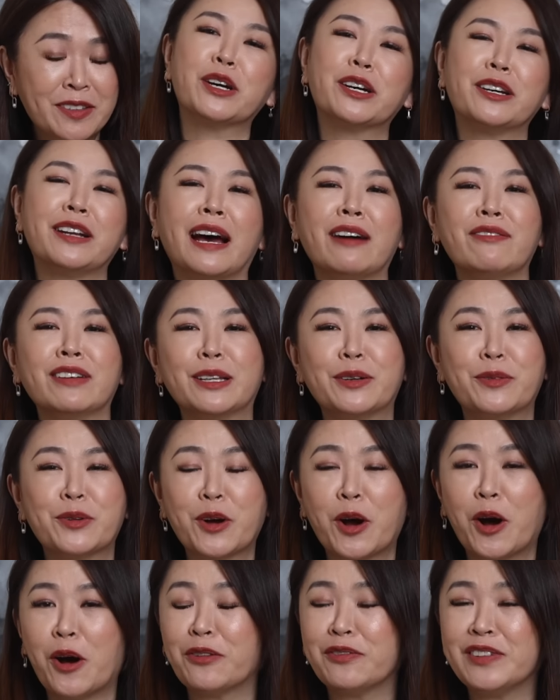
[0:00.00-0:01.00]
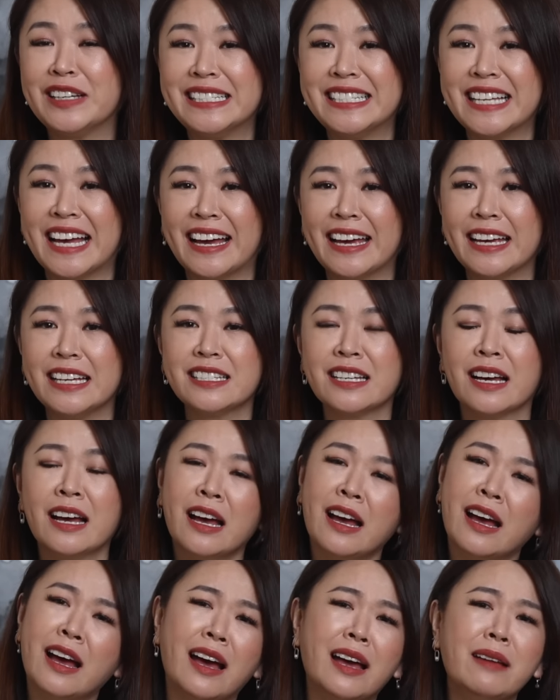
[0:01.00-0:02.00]
I'm going to have a little coffee date.
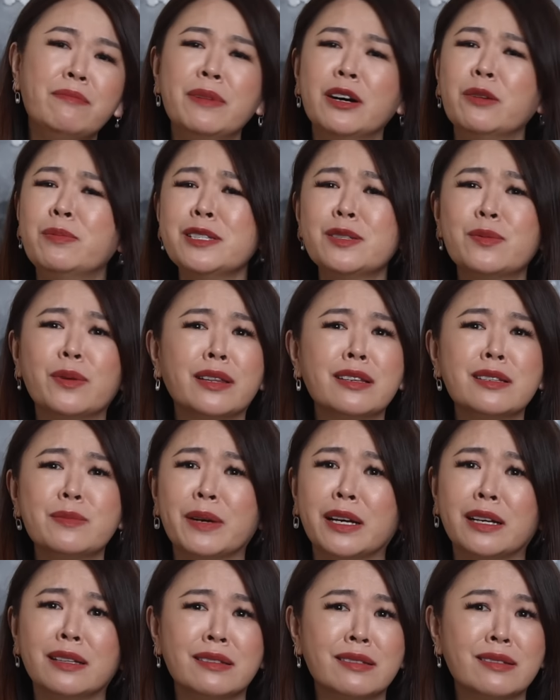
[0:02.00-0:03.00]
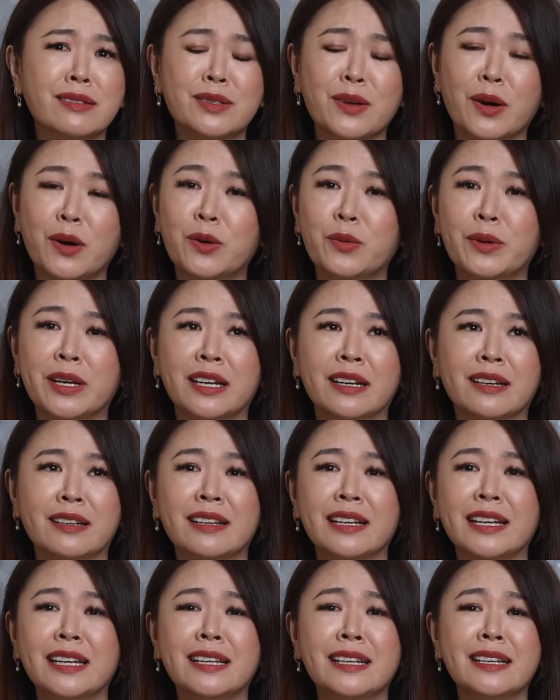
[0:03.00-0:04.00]
And Melbourne's weather's been so
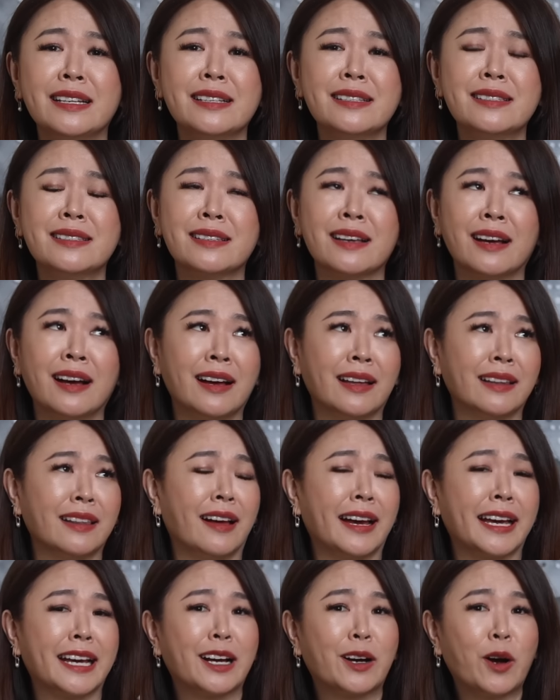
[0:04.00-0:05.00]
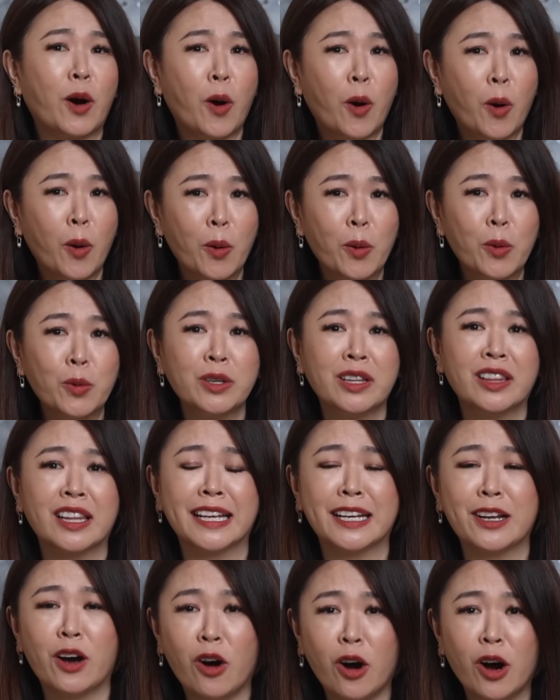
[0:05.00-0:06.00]
weird. It is like cold,
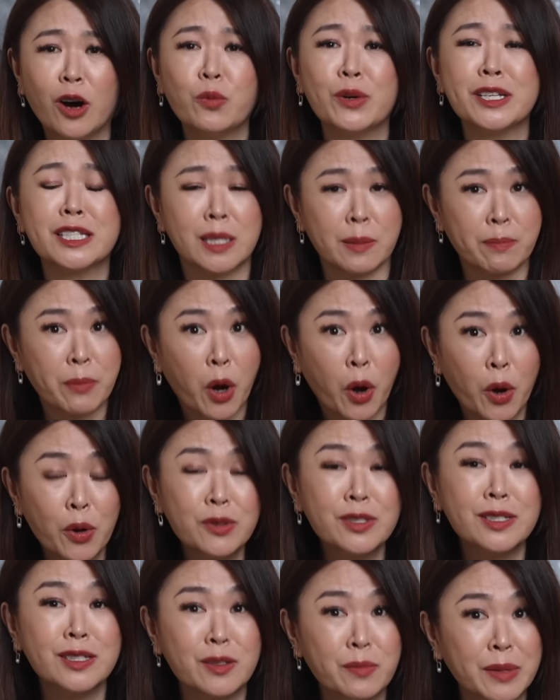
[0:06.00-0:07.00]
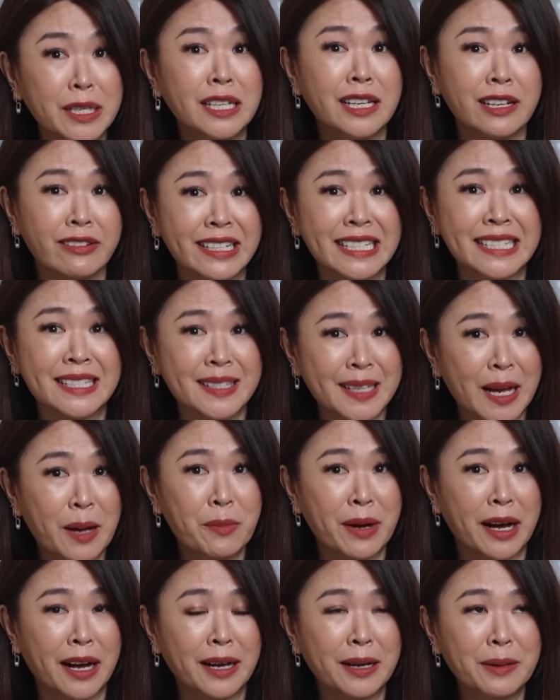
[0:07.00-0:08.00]
then hot. We're supposed to be nearing
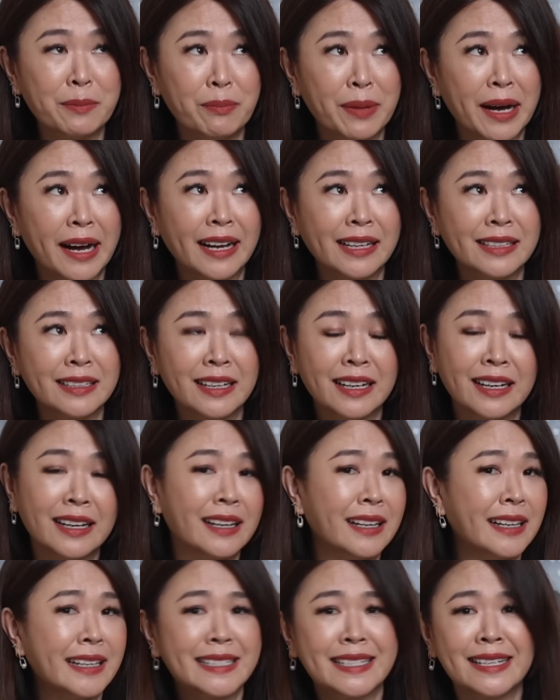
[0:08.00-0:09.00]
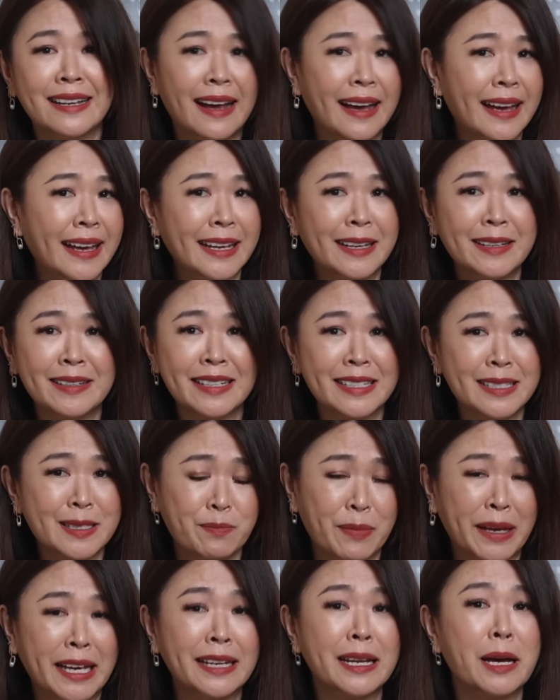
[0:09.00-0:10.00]
summer, but today has
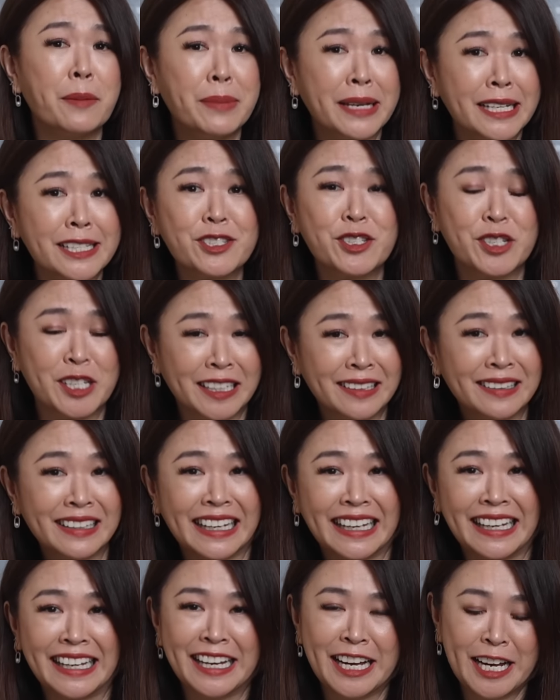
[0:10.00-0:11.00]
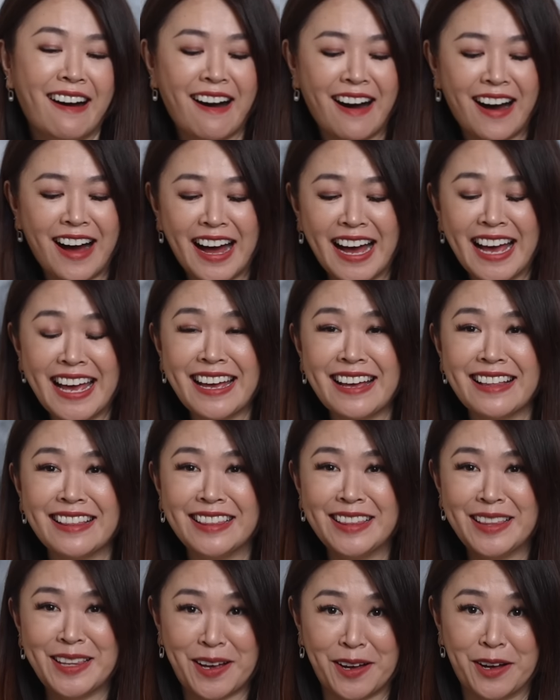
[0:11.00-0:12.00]
been a bit chilly. I
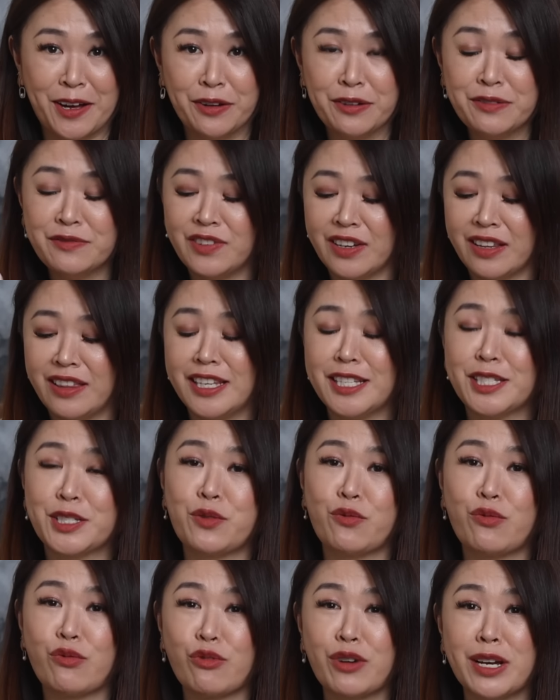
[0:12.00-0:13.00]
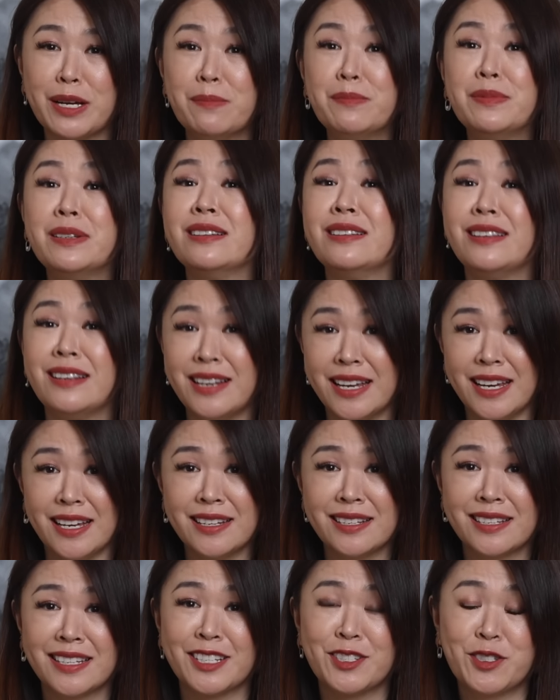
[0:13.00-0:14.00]
love this ribbed
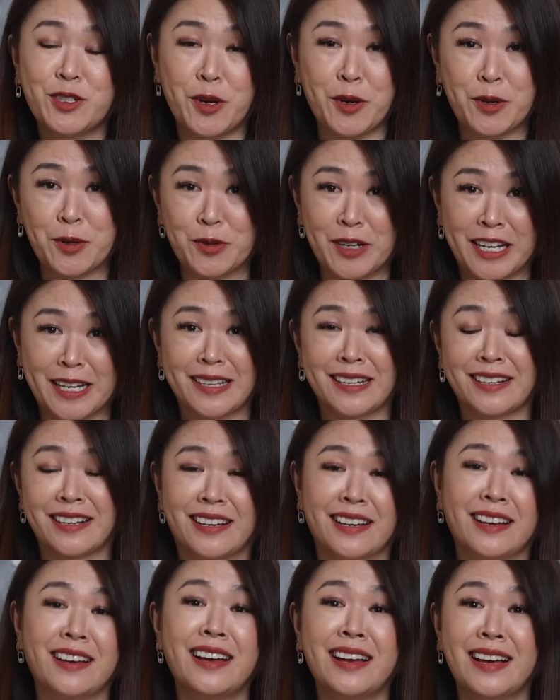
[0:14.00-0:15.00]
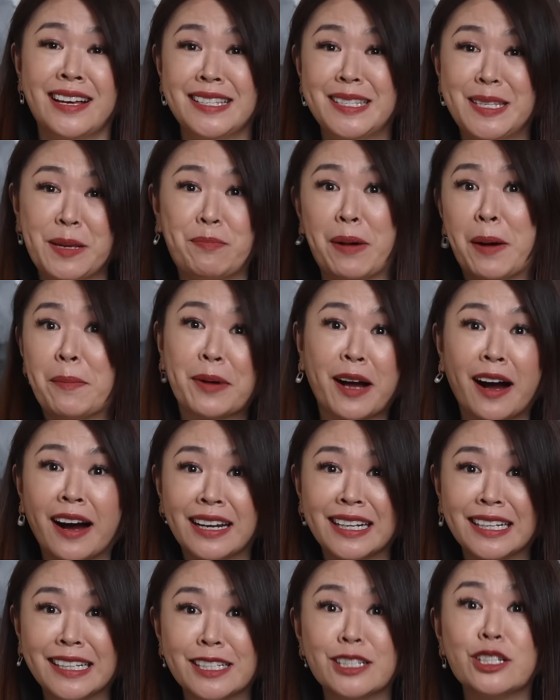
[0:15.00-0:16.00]
knit turtleneck zip up
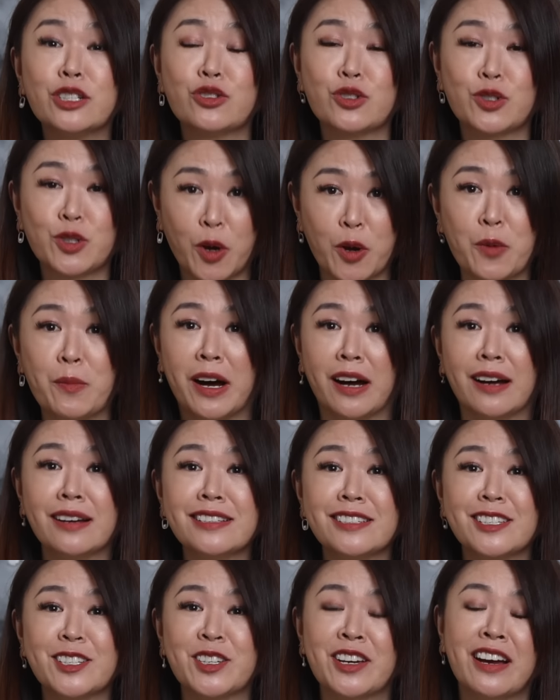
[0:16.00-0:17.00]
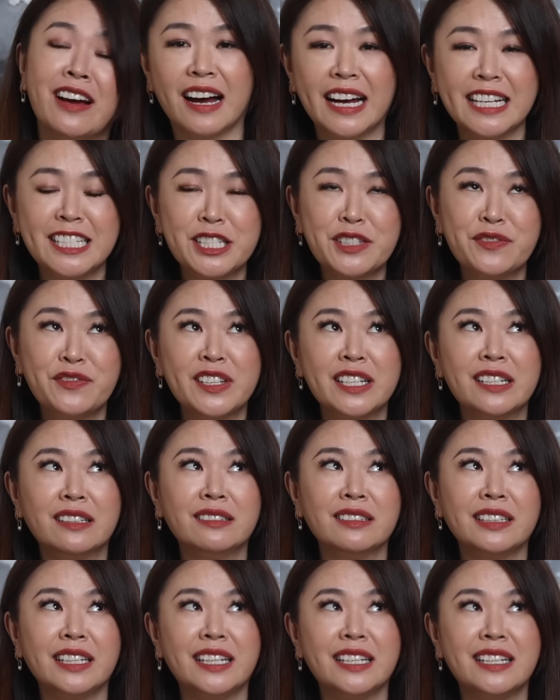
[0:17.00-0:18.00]
cardigan so much. I just
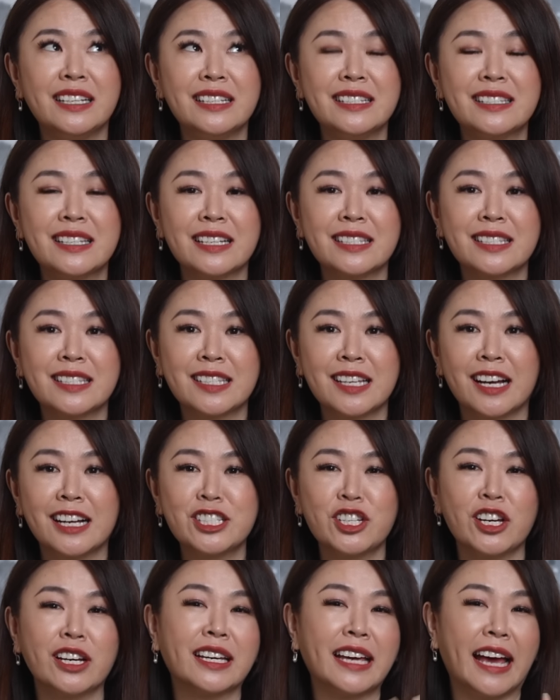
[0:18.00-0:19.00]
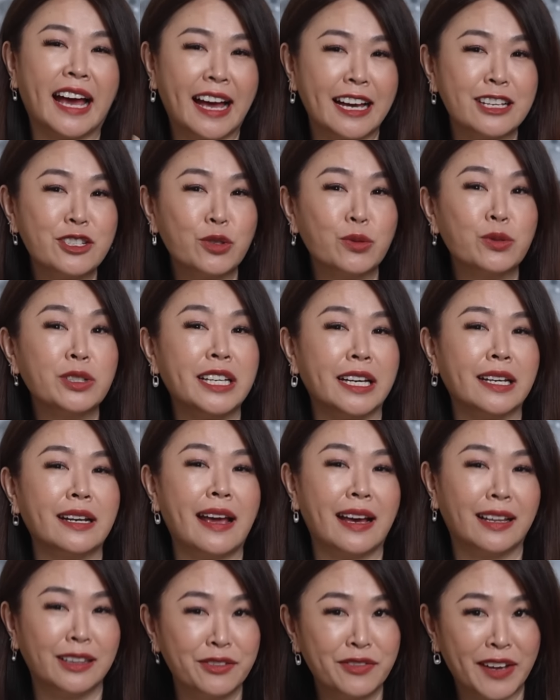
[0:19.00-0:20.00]
feel it is such a casual yet
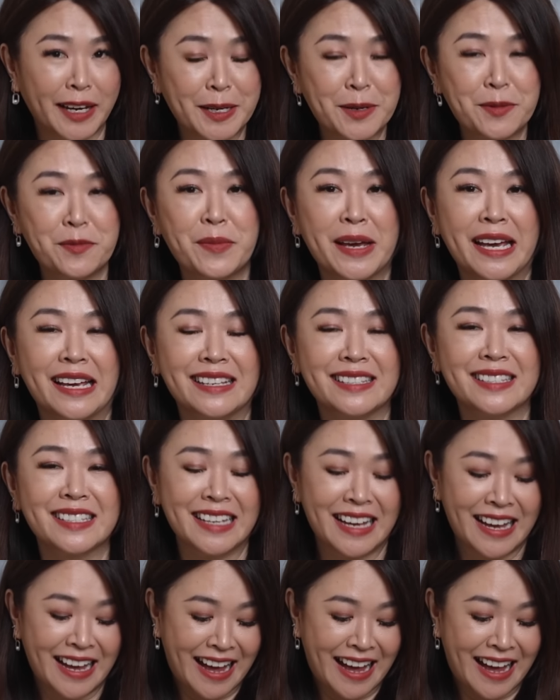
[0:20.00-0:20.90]
elevated piece.